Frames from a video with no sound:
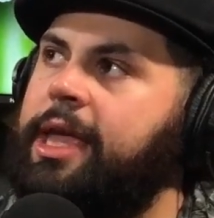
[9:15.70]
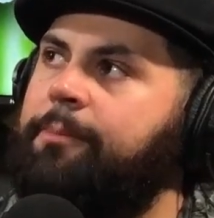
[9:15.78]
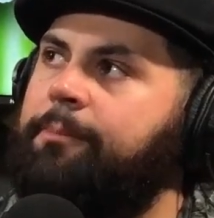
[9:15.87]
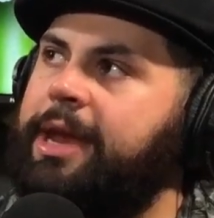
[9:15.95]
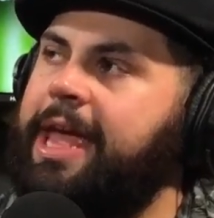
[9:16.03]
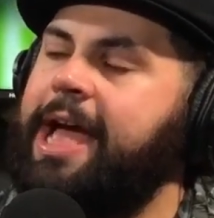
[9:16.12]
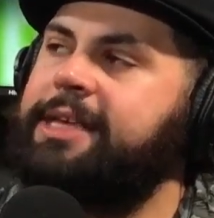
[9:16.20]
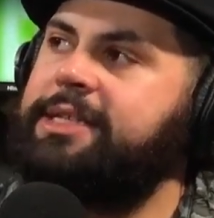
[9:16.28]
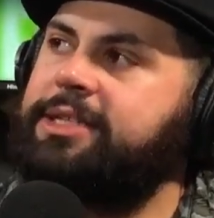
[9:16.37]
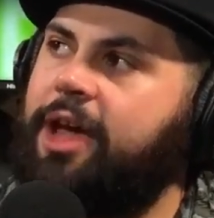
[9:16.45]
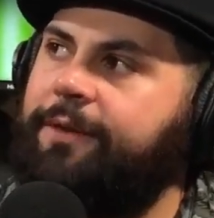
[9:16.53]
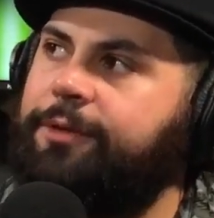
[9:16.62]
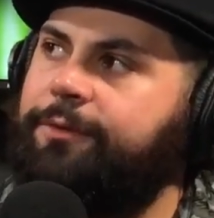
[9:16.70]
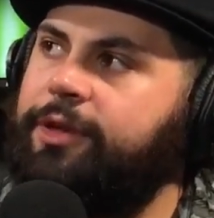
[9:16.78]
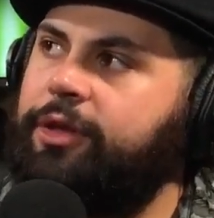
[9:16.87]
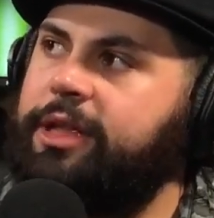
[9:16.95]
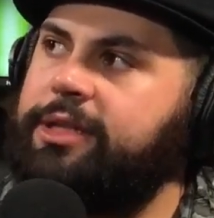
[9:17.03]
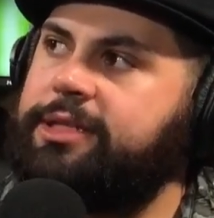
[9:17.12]
but he has this off the
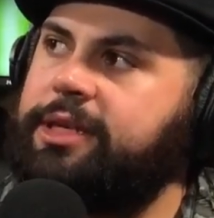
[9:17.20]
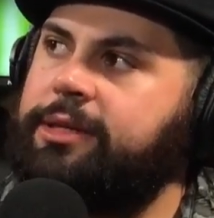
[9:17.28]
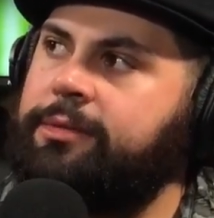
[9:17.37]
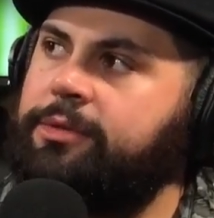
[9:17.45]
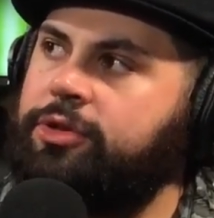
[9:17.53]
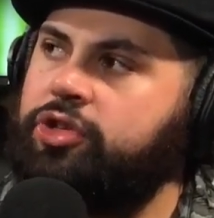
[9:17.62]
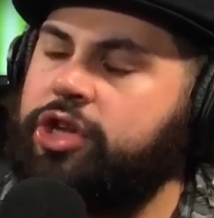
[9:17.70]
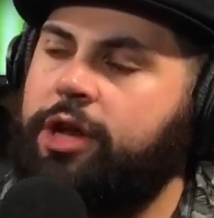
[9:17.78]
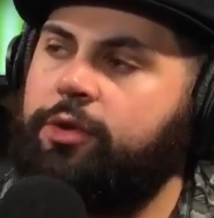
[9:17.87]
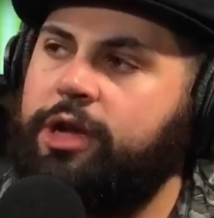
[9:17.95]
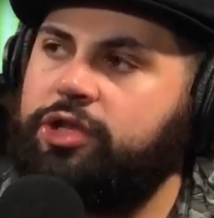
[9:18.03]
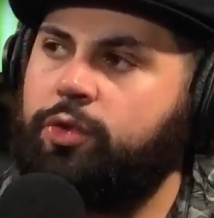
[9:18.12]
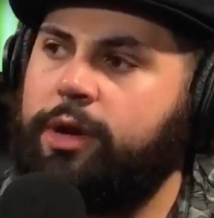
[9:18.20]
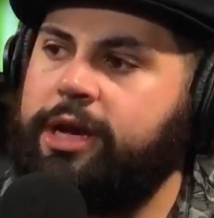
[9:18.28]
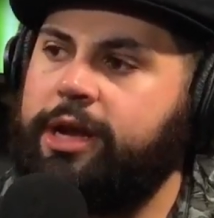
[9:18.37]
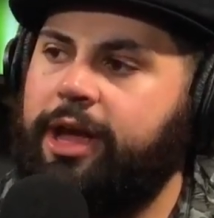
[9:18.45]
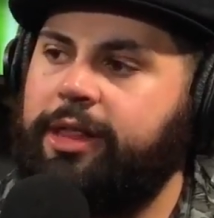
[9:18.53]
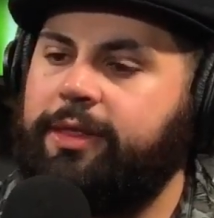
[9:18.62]
field incident January
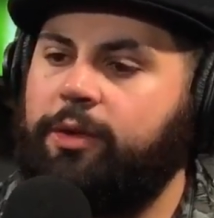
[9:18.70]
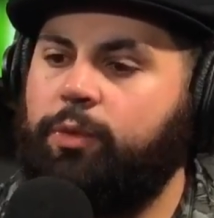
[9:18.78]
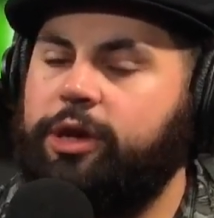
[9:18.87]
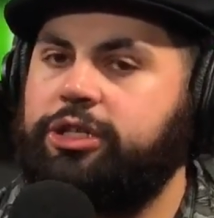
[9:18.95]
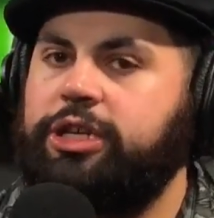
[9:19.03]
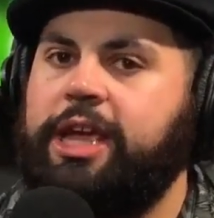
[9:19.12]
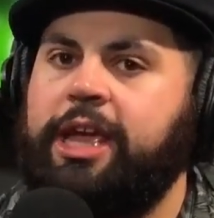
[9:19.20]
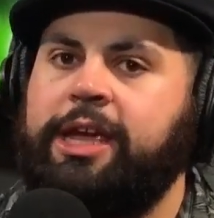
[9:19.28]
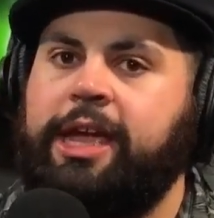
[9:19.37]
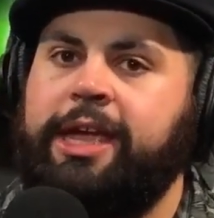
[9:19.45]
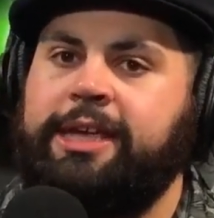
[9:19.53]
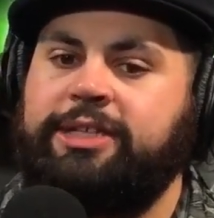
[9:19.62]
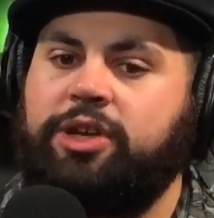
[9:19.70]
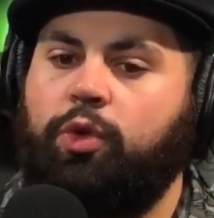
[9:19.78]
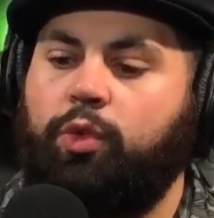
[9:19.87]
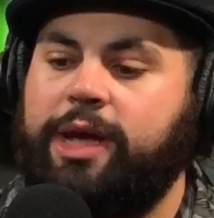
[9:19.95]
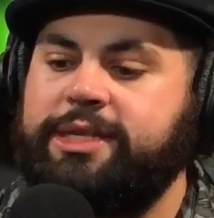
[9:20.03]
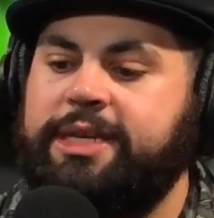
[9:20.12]
29th in which he is
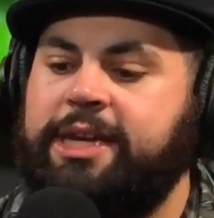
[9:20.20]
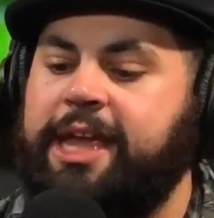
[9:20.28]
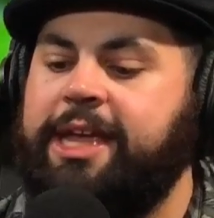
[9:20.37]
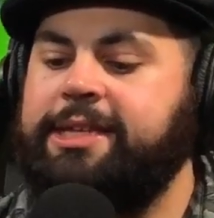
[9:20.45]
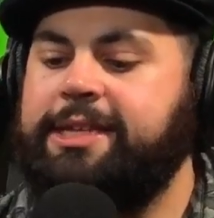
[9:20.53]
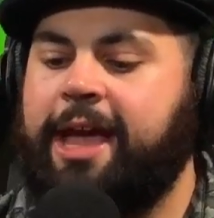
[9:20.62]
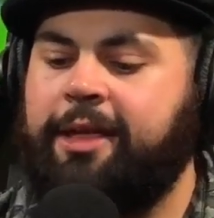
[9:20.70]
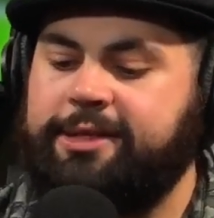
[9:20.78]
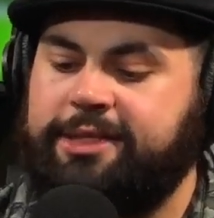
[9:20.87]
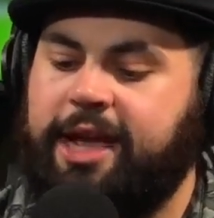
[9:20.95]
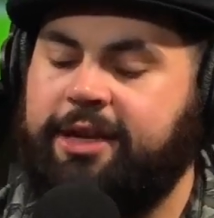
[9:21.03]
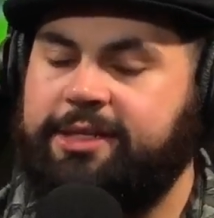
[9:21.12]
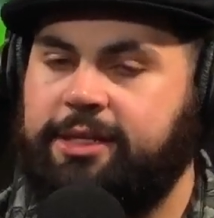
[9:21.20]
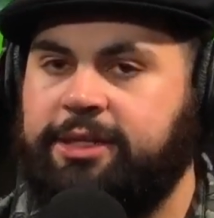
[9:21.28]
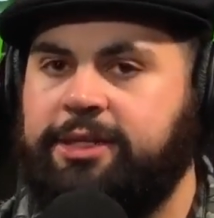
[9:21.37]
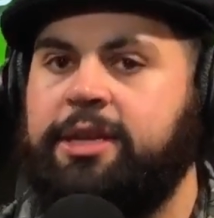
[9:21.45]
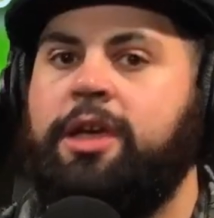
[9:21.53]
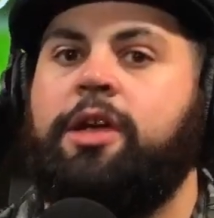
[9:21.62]
arrested in Dallas,
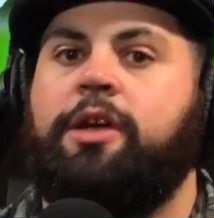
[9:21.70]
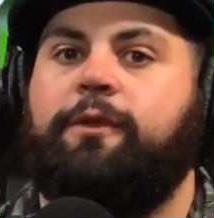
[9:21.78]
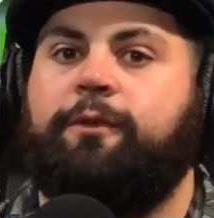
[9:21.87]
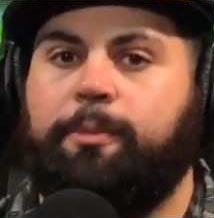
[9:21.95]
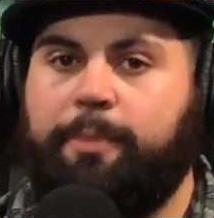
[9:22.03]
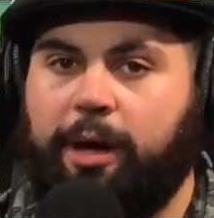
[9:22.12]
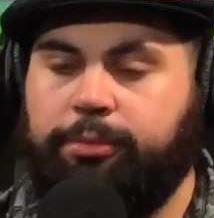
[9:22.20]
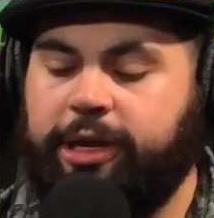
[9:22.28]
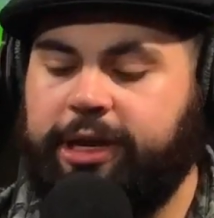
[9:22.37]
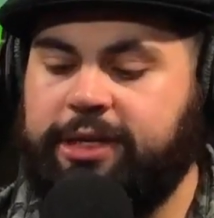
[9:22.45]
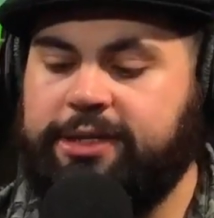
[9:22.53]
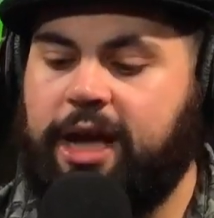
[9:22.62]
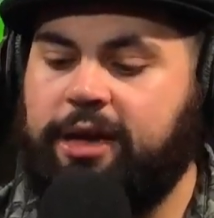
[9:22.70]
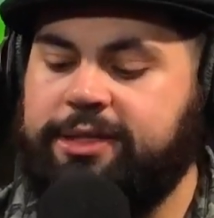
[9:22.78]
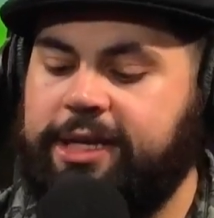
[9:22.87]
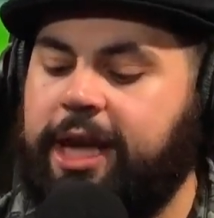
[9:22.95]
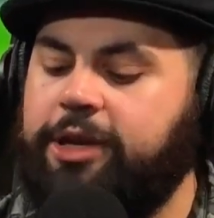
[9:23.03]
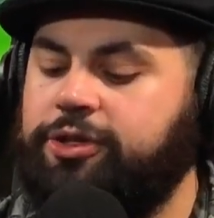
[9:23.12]
Texas for public
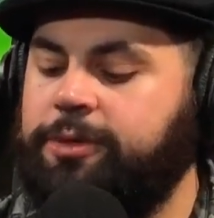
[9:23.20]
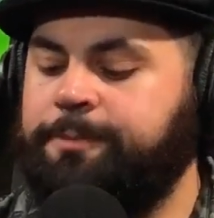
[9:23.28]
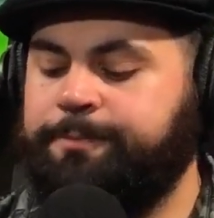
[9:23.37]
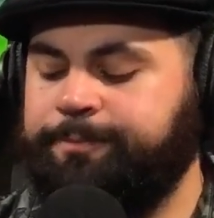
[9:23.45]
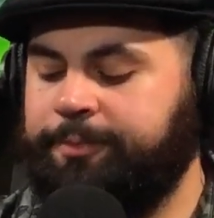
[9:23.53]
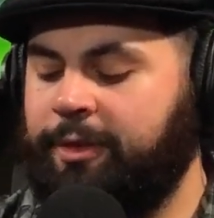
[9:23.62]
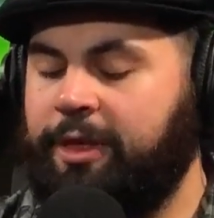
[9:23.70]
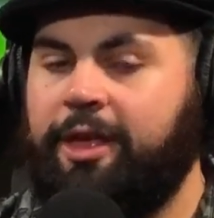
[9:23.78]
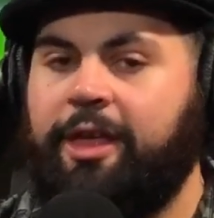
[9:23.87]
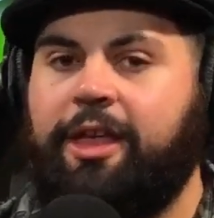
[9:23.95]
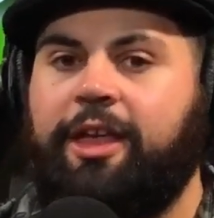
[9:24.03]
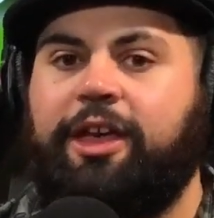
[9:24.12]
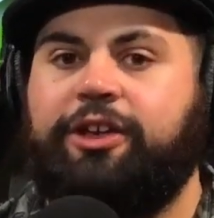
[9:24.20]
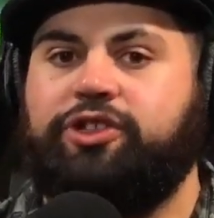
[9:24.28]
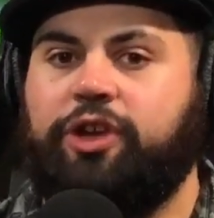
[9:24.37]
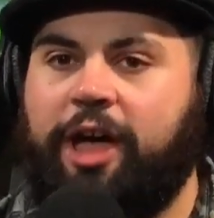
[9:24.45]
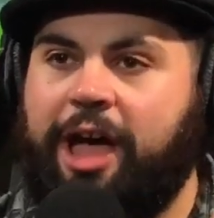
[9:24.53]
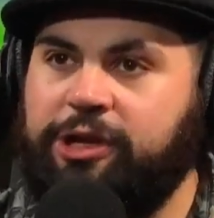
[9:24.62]
intoxication.
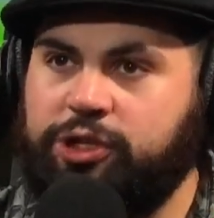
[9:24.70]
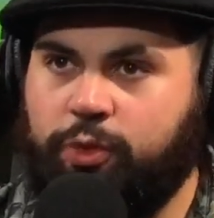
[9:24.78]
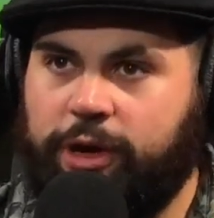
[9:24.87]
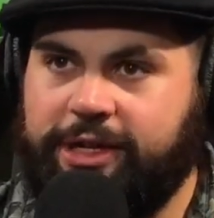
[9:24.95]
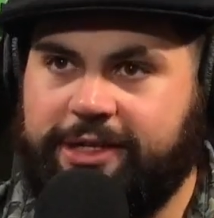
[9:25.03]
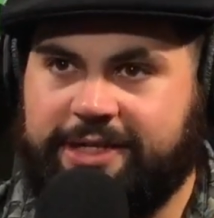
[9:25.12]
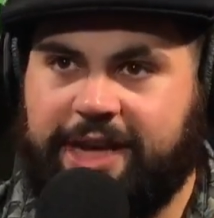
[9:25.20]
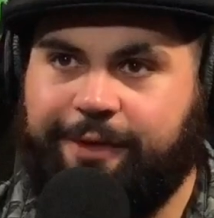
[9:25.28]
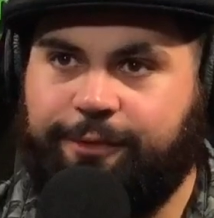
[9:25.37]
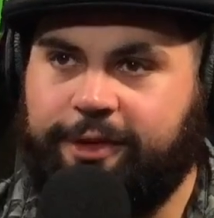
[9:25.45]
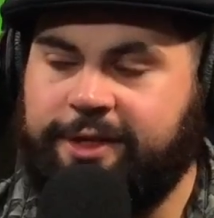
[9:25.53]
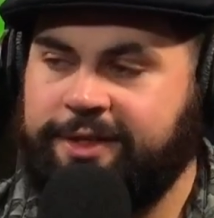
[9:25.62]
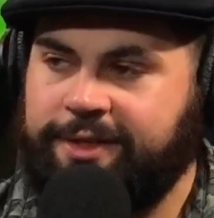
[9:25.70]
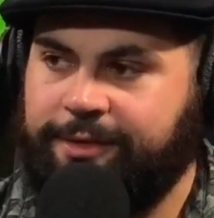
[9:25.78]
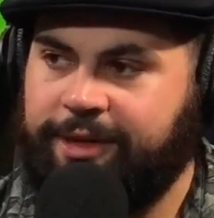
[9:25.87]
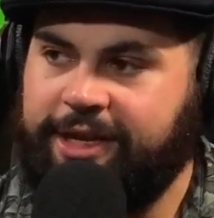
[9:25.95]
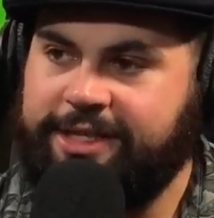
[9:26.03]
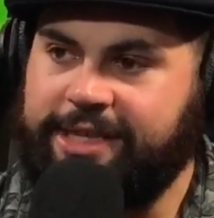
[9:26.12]
So I just want to decipher this
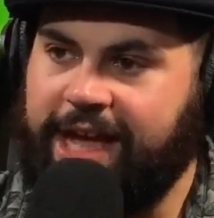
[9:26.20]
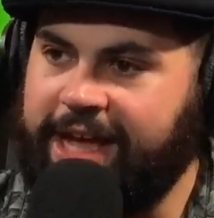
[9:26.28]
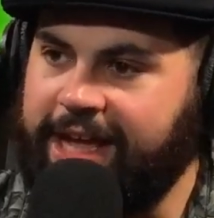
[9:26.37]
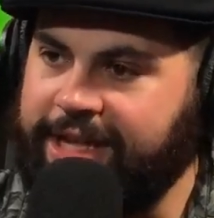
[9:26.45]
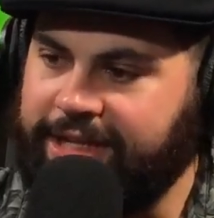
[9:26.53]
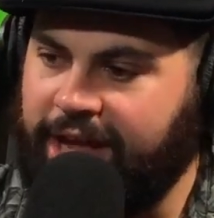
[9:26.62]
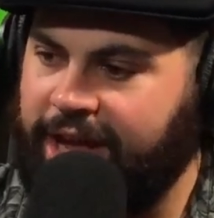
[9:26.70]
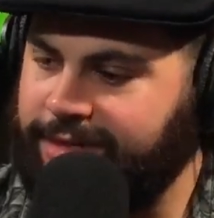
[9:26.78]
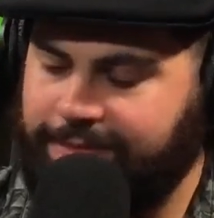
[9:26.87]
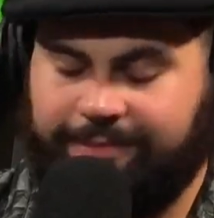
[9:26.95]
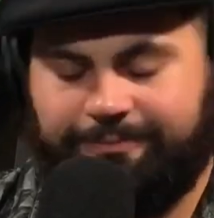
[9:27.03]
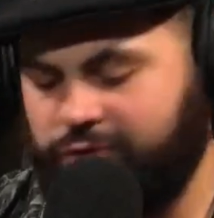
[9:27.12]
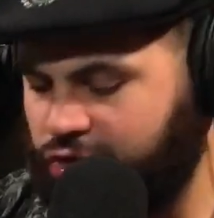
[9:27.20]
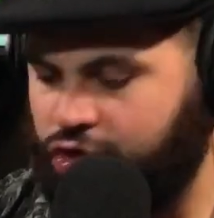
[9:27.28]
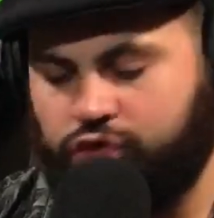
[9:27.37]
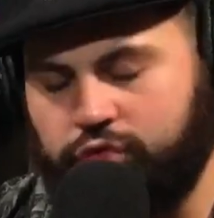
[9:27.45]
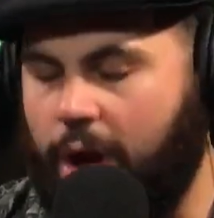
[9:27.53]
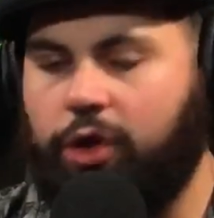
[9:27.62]
because I
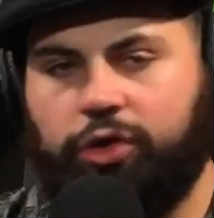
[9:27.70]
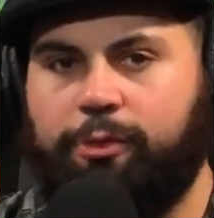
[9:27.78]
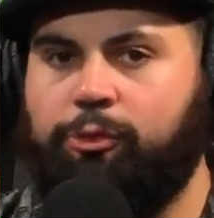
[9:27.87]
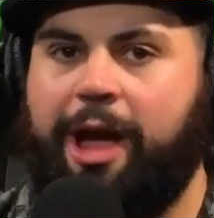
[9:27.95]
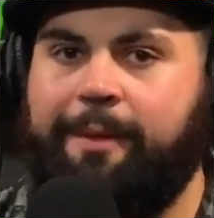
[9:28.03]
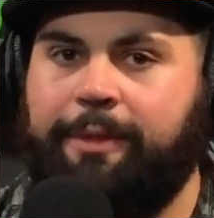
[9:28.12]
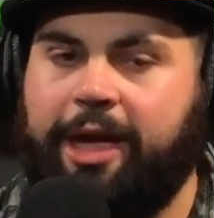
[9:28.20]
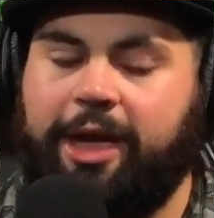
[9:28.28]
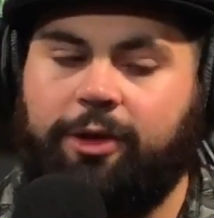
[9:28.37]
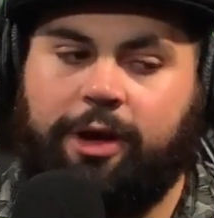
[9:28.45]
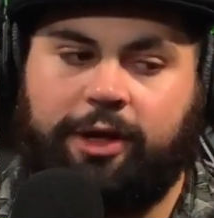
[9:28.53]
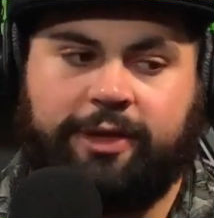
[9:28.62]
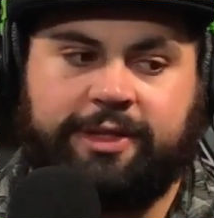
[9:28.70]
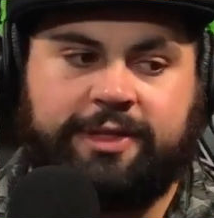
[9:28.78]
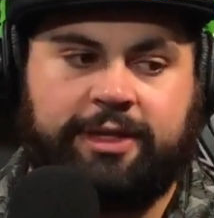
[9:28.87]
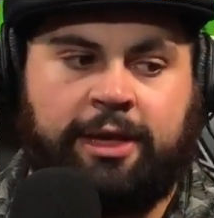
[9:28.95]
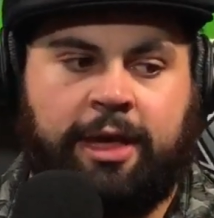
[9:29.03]
struggle to wrap my head around this.